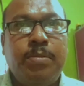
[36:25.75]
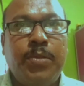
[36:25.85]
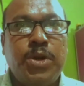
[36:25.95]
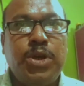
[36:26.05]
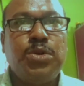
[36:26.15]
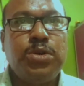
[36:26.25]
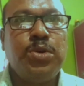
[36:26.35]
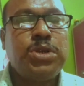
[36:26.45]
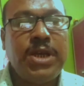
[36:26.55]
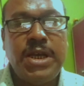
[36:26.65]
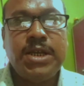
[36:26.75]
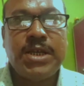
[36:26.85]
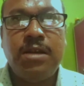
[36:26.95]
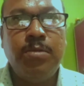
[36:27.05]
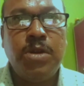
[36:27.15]
produce those
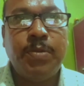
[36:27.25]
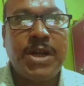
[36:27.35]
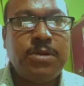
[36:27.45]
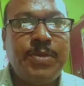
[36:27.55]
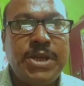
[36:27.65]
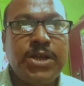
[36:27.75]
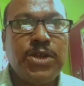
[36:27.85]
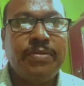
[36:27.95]
insoluble precipitates